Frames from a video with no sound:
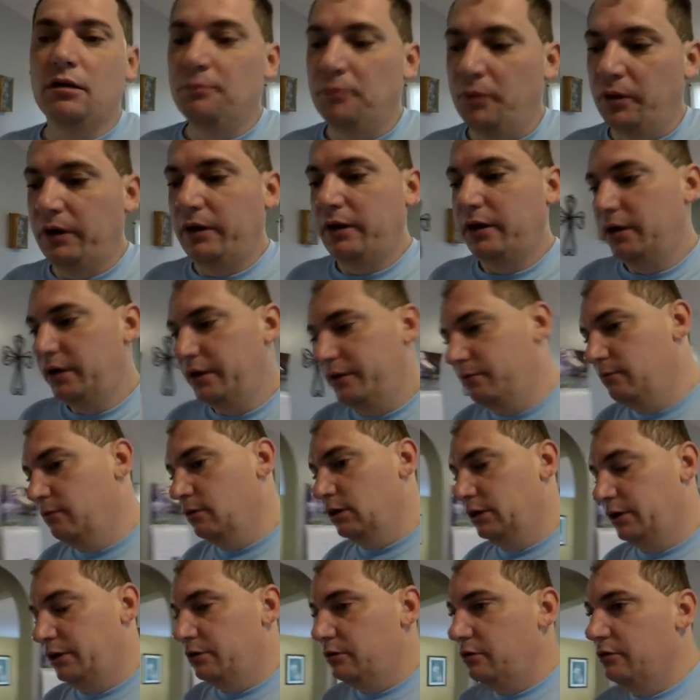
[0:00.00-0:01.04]
but I
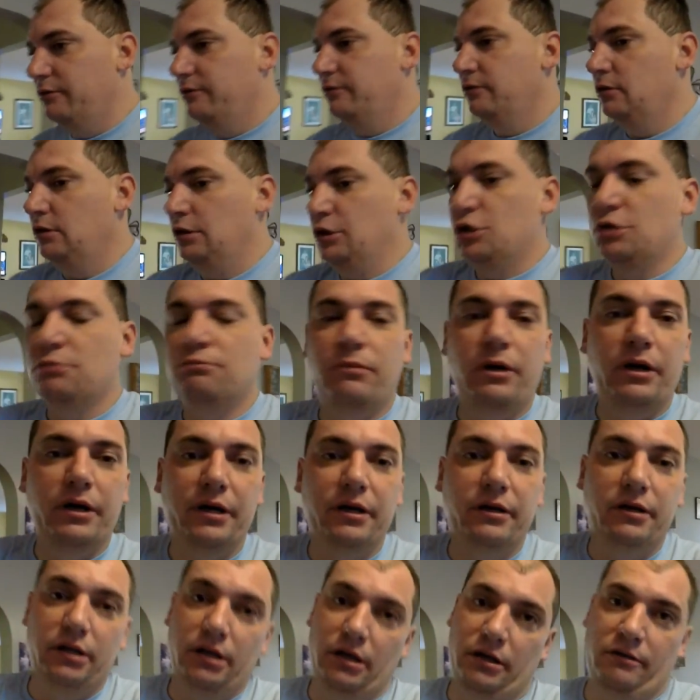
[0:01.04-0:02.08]
wanted to finish
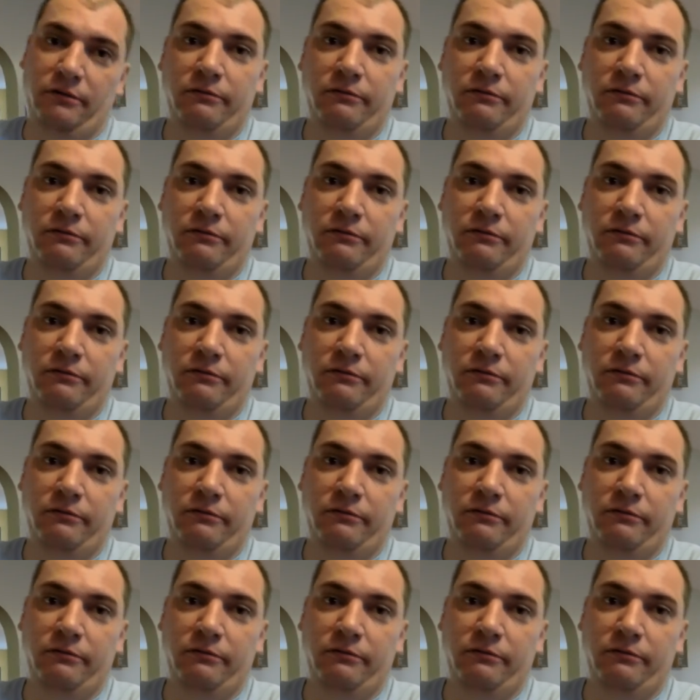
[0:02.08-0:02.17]
my